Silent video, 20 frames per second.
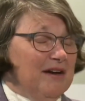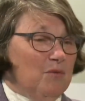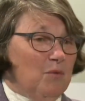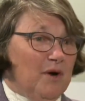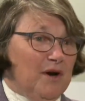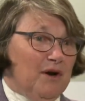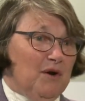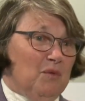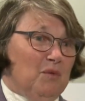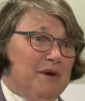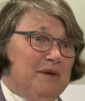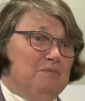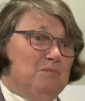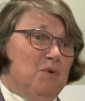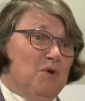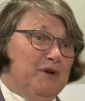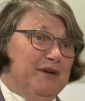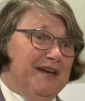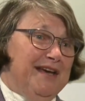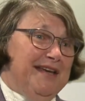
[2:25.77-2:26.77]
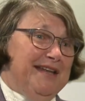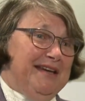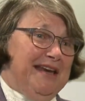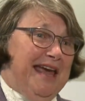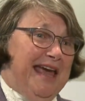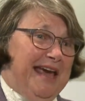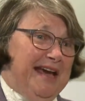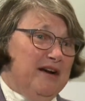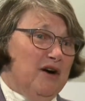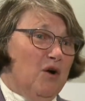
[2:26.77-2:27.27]
where we put in
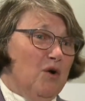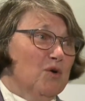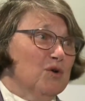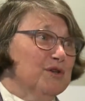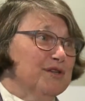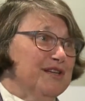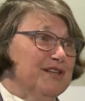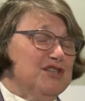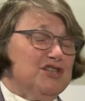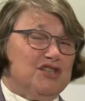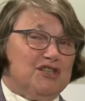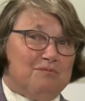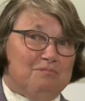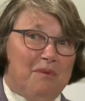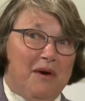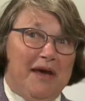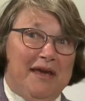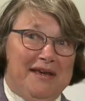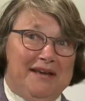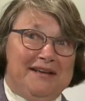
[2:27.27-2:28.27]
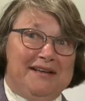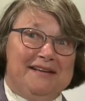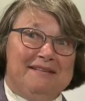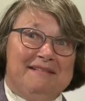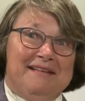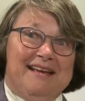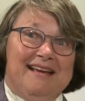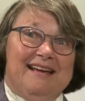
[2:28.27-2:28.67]
a golden spike.